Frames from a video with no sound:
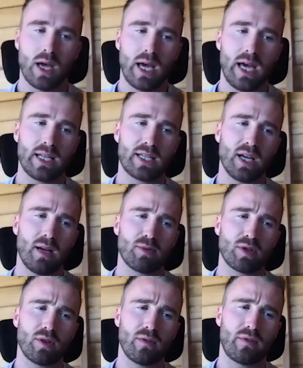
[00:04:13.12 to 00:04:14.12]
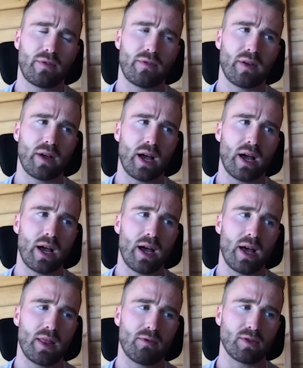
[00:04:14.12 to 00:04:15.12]
In terms of
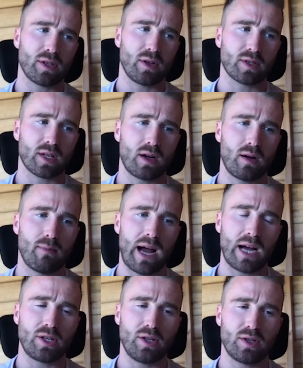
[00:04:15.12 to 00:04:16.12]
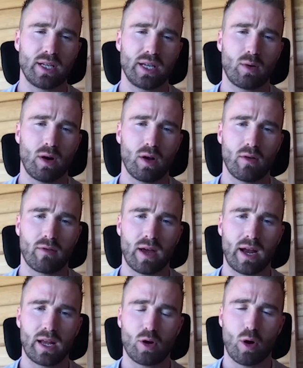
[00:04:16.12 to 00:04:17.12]
uh, the results that come back, do you see quite a lot of
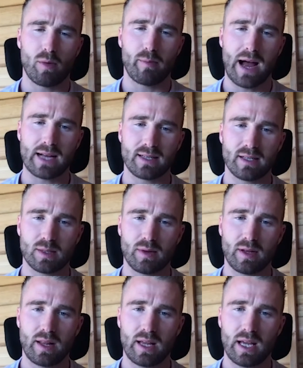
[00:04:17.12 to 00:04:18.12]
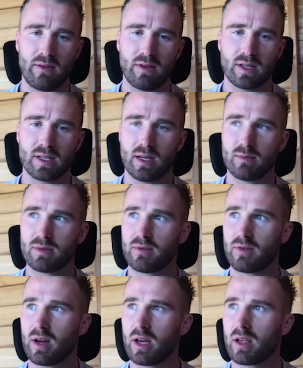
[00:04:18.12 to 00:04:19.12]
any common patterns with anything, even in terms of
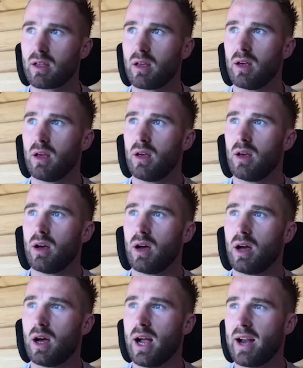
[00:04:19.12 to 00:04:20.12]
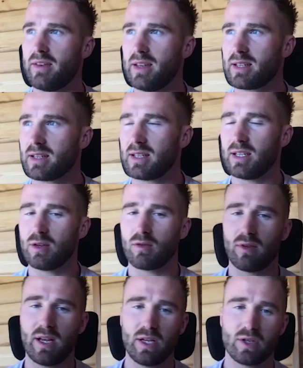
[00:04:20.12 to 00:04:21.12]
like uh, ethnicity or
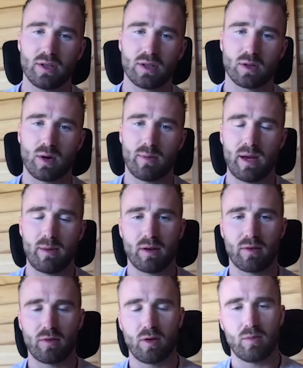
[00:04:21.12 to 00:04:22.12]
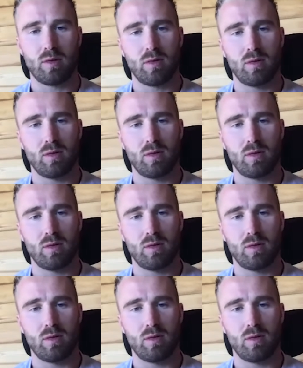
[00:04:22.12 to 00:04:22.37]
regions or where people are from?